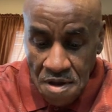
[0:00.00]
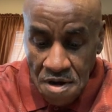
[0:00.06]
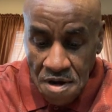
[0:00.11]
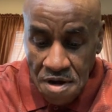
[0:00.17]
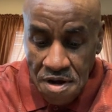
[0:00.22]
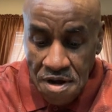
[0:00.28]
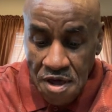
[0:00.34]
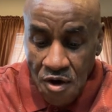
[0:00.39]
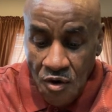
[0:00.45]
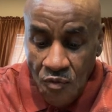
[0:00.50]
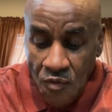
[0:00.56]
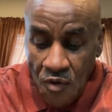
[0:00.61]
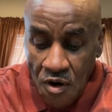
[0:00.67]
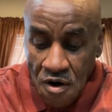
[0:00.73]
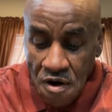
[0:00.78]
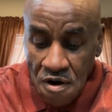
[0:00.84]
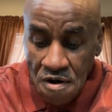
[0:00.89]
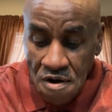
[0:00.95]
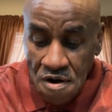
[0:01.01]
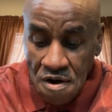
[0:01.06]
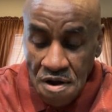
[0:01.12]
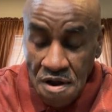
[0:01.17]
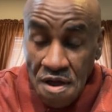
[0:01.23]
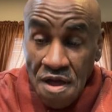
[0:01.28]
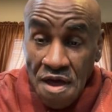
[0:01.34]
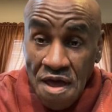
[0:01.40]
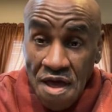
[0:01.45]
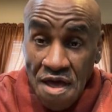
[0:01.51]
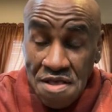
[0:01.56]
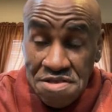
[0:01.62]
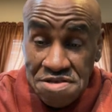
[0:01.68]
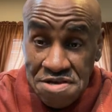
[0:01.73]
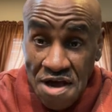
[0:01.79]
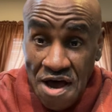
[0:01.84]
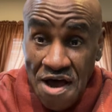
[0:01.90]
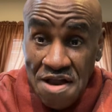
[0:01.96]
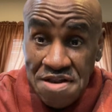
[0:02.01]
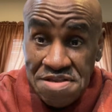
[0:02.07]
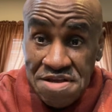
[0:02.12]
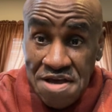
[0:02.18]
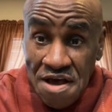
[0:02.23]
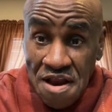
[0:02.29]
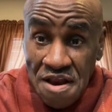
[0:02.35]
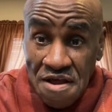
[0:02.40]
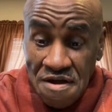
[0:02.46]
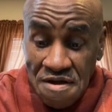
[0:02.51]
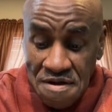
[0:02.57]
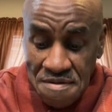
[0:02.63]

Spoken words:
Neil Walker and John Taylor.